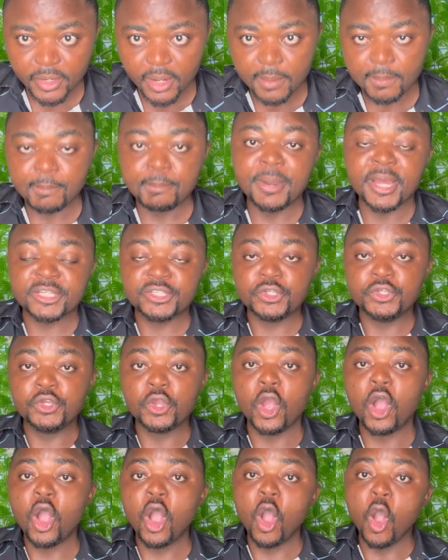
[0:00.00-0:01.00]
but
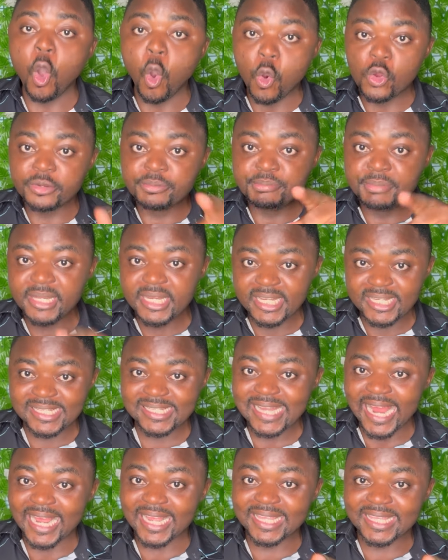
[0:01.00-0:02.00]
your own
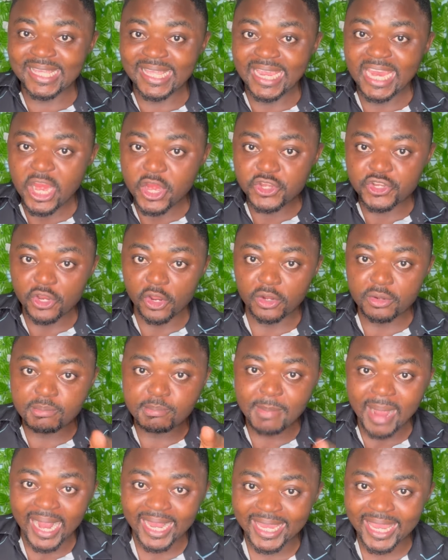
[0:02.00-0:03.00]
minister, Gayton
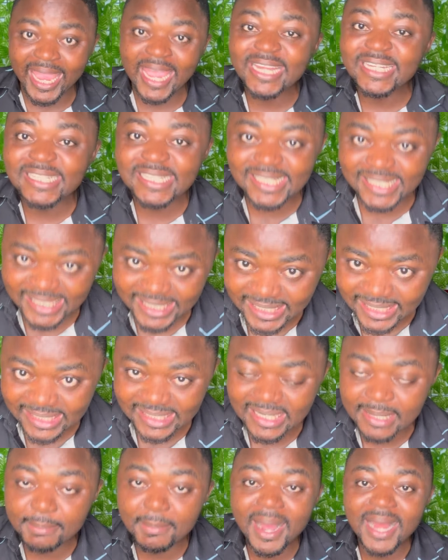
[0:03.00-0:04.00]
Mckenzie,
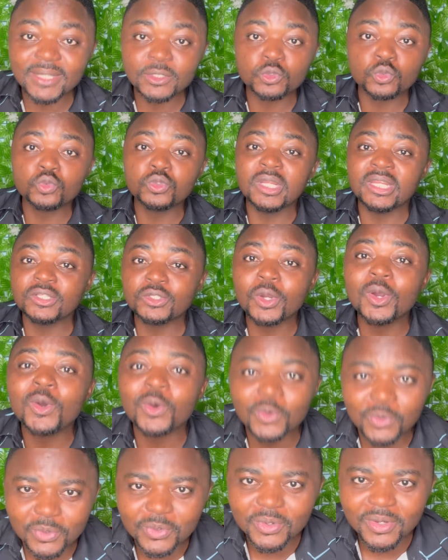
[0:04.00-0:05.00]
the man to the
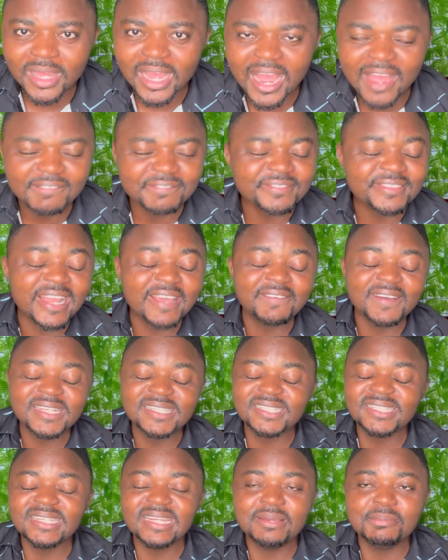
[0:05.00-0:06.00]
talk. I've never
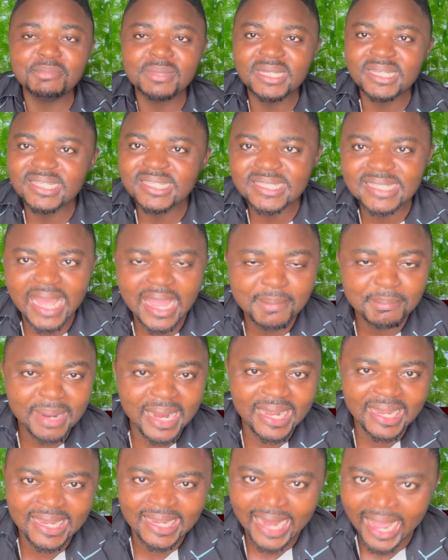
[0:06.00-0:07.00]
seen a minister in
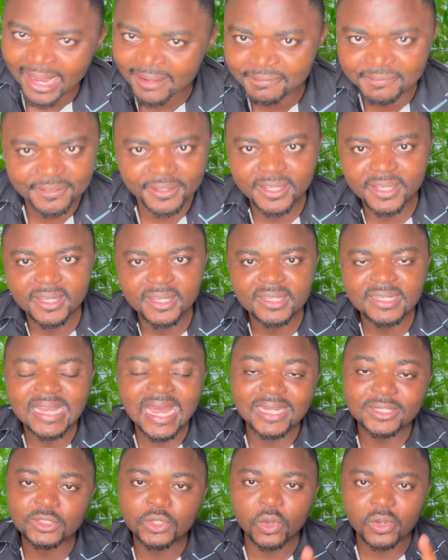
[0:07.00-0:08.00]
my life
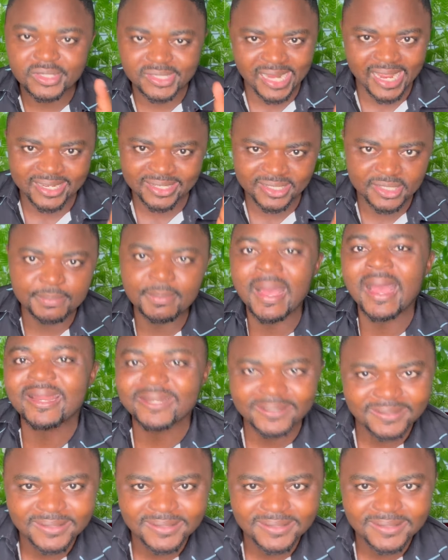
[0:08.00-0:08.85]
that talks like this man.